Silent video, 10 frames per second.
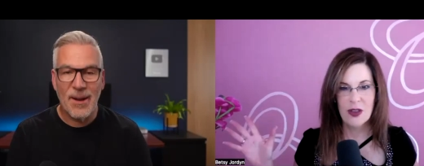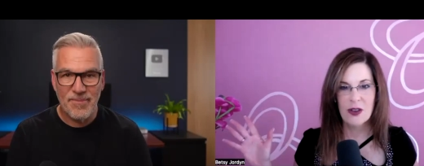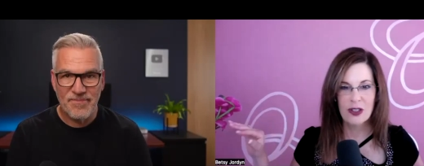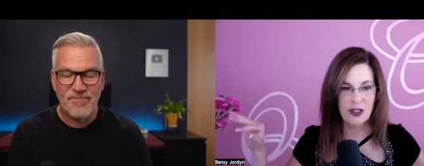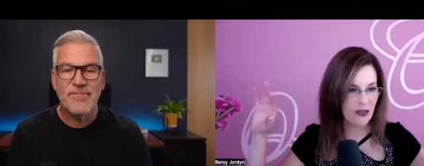
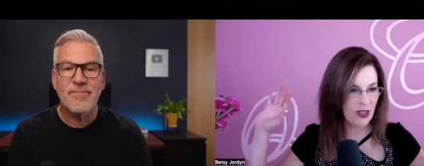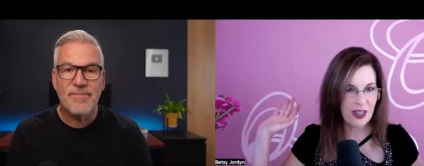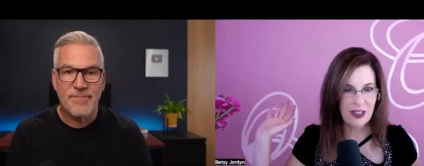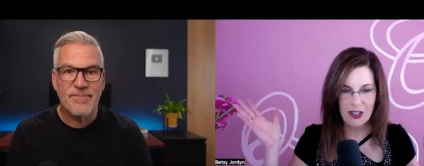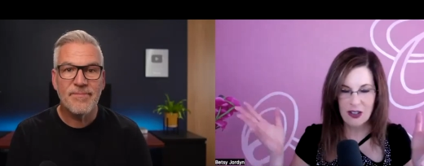Speaker 1: those yeah. two
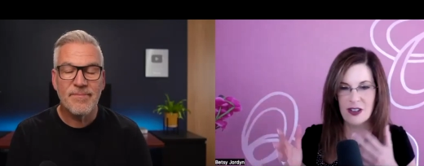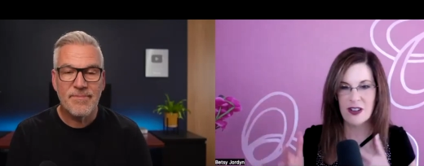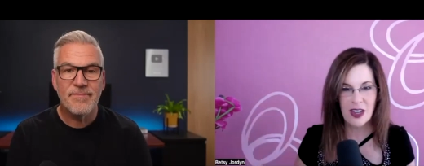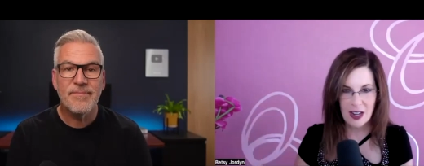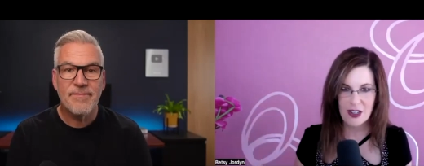things, you're going
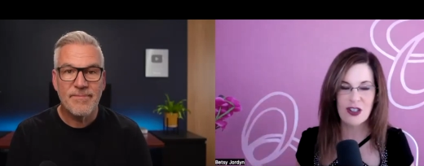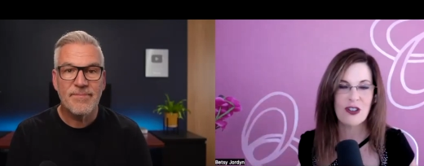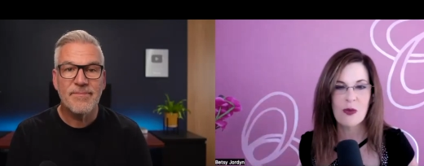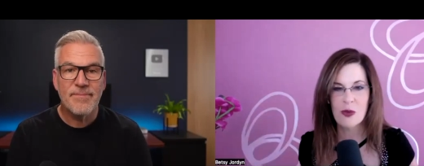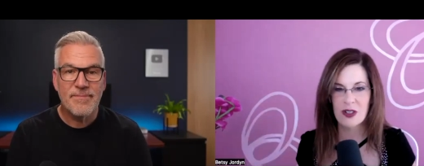to get into
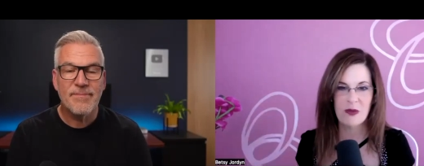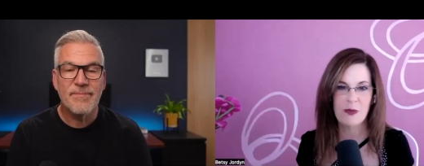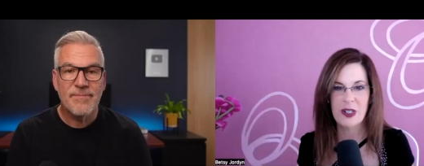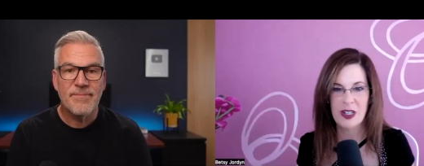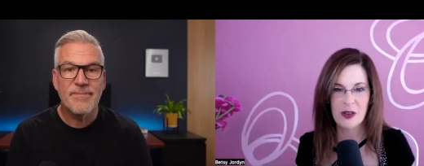your world
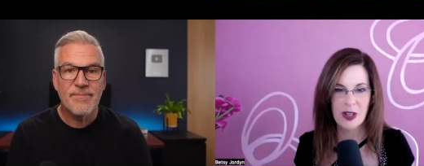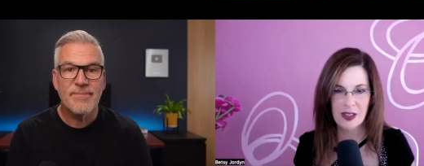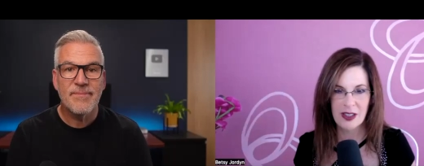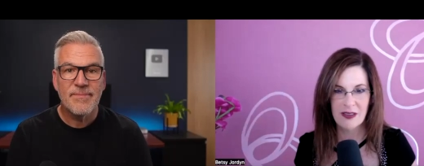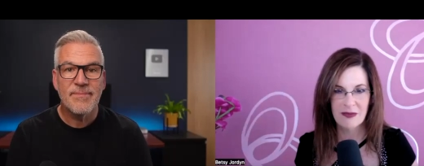pretty
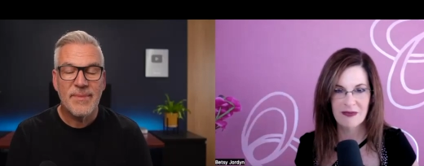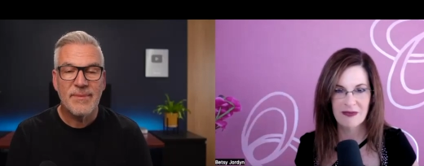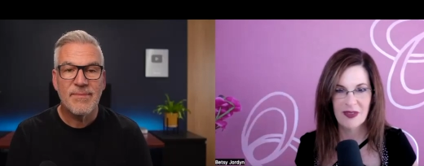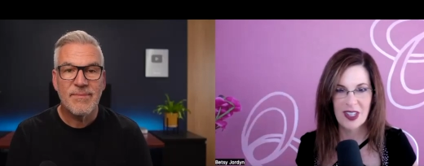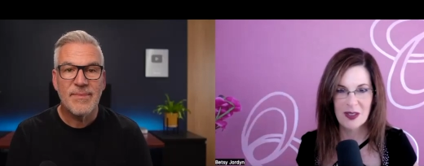quickly.
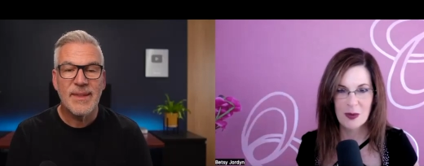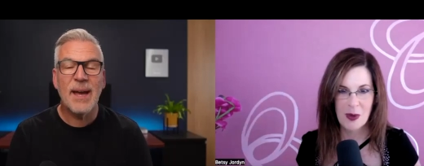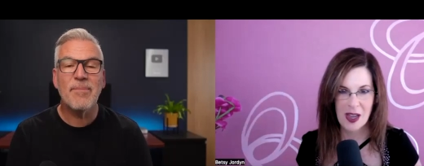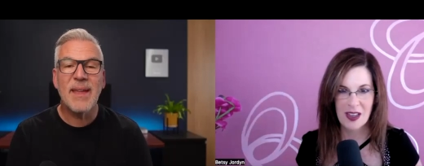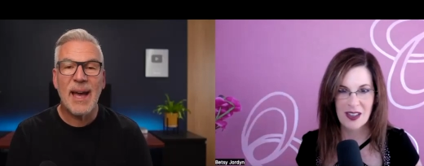Is
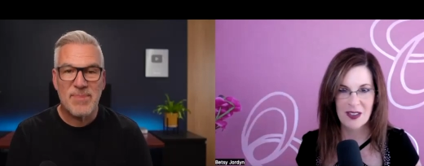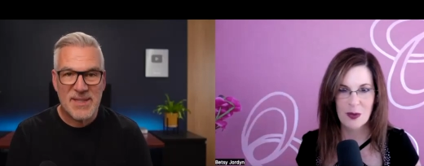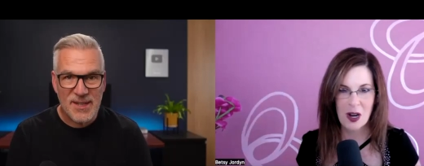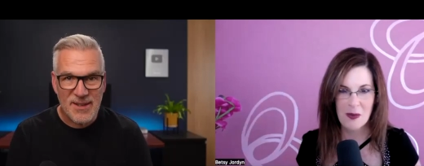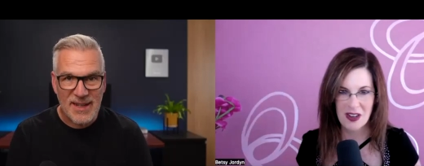my yep, guess, is
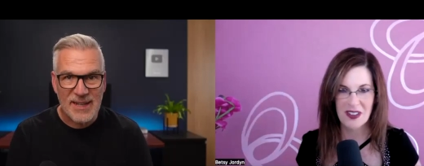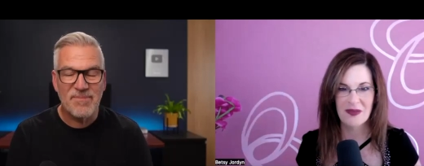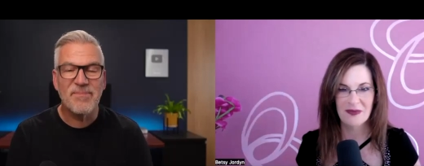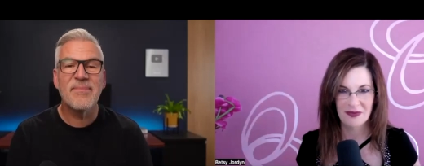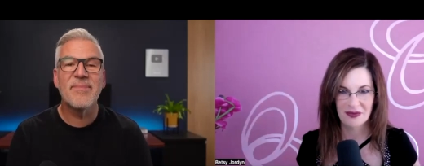absolutely. what I'm
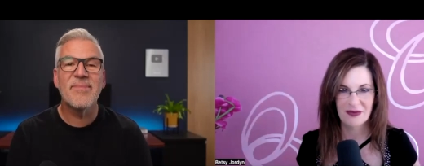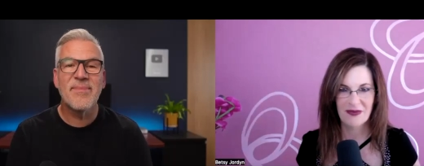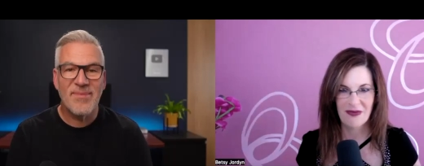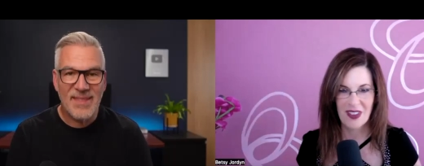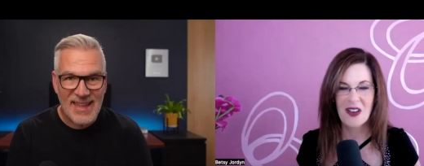hearing.
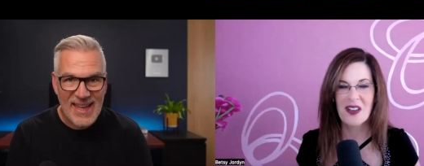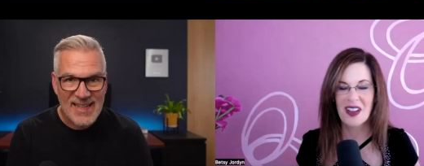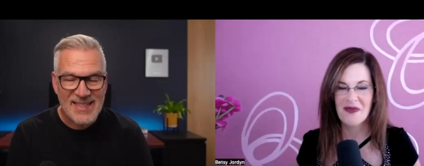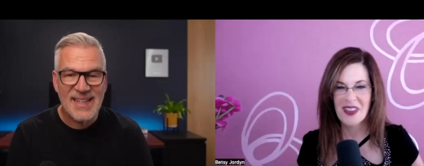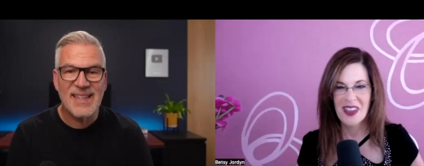Okay.
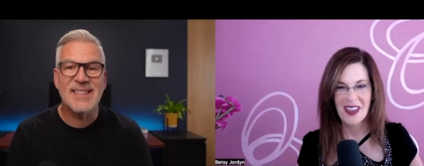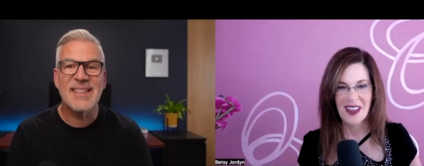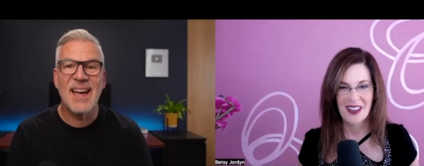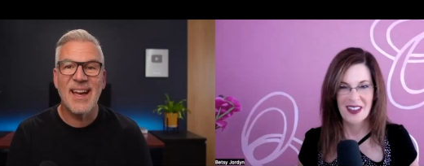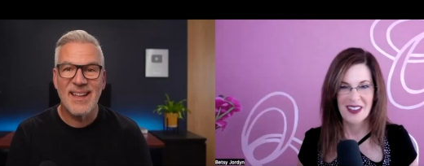Yes,
Speaker 2: it
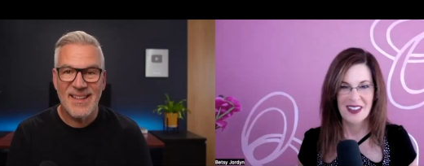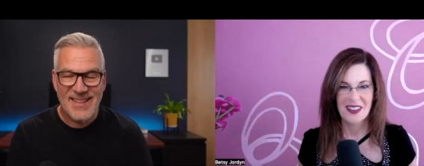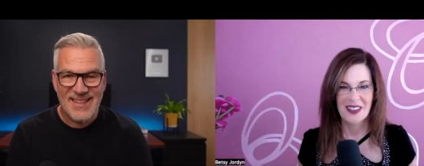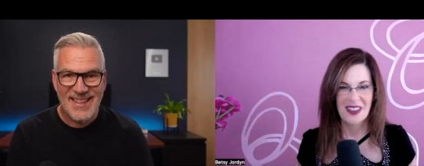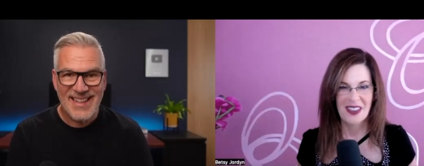is. Yeah,
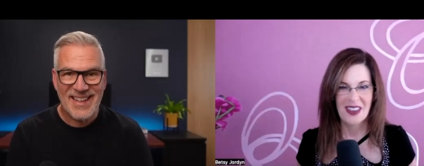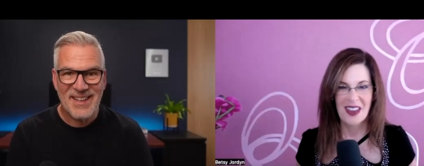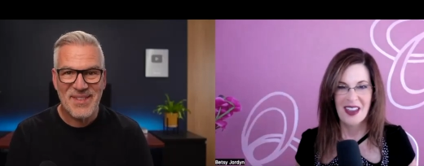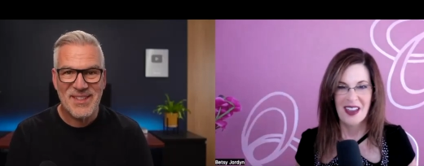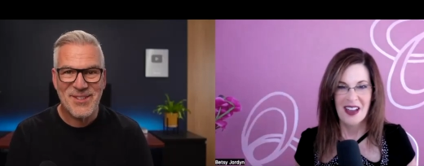
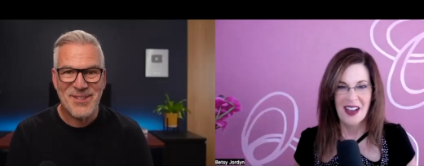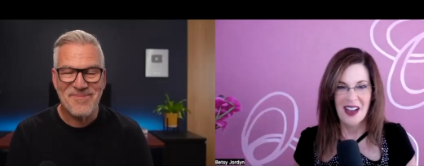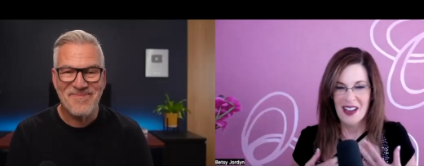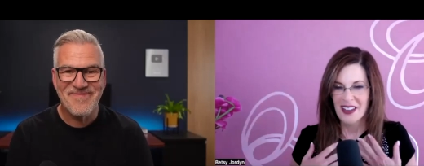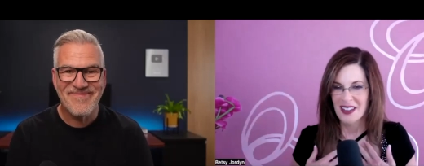uh, for
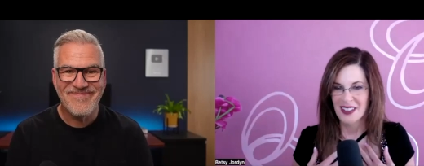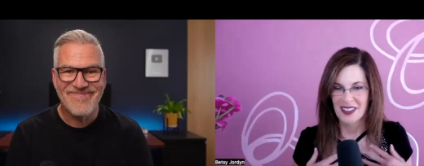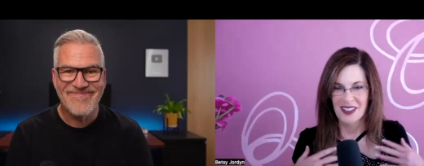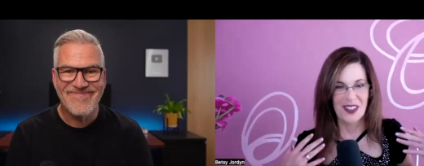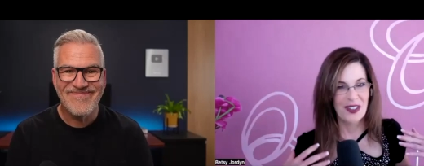sure
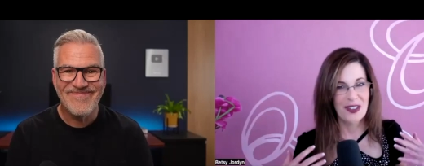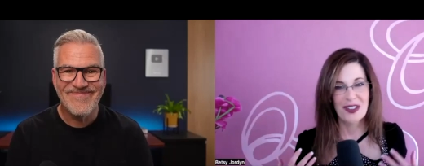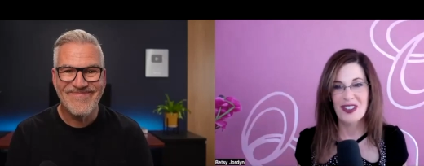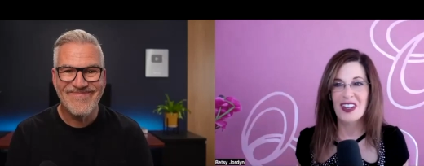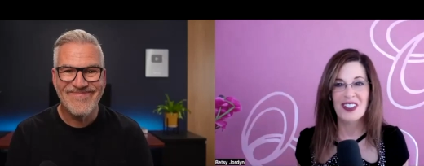
Speaker 1: this
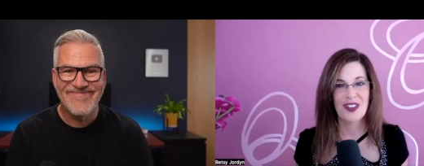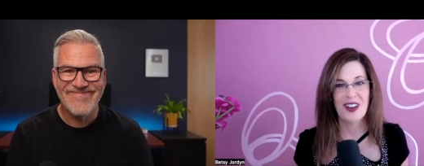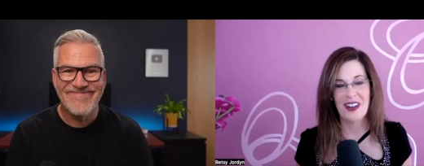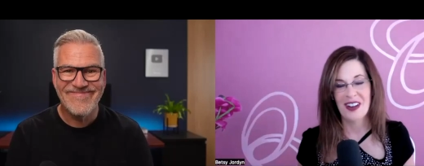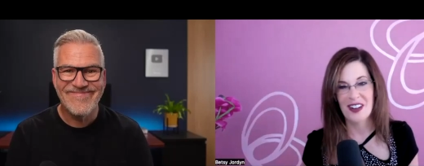is such
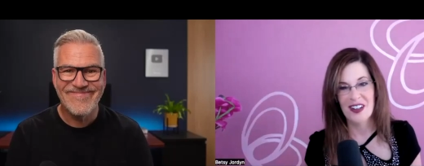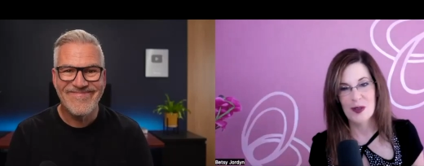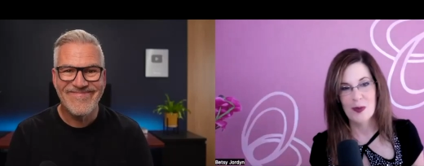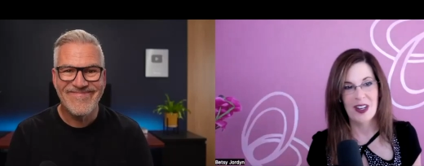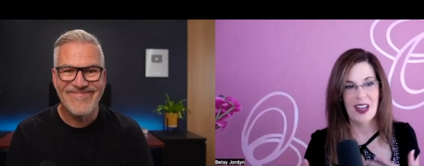great
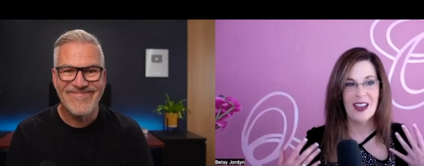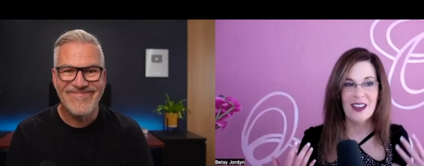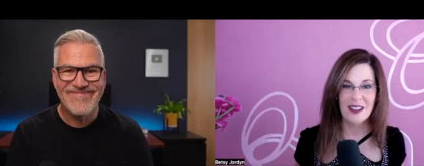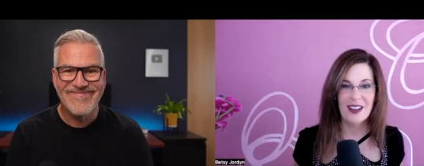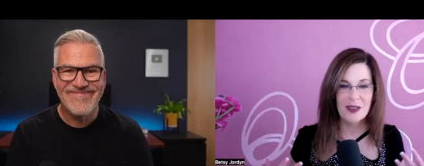encouragement
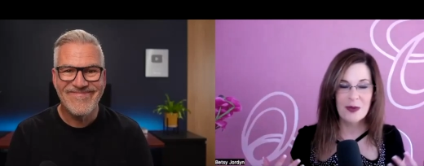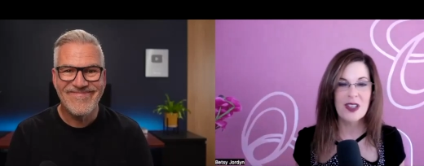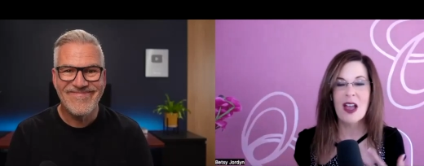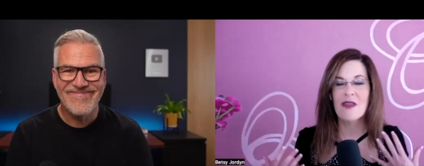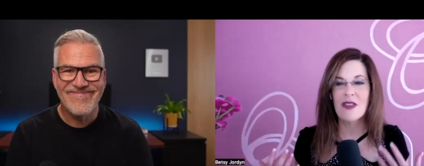and it,
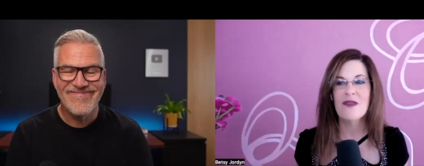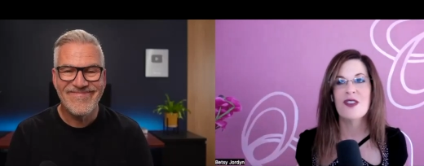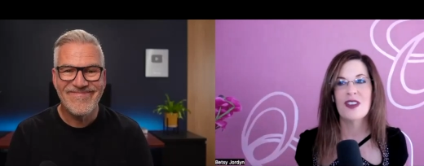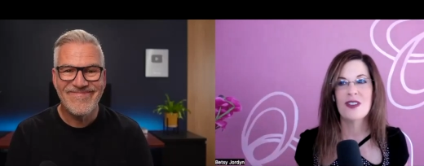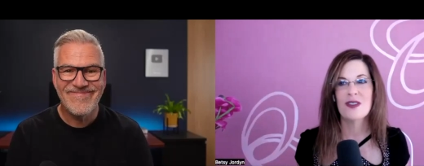i love
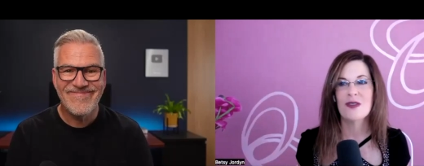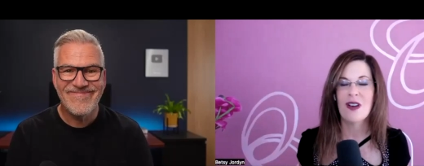what you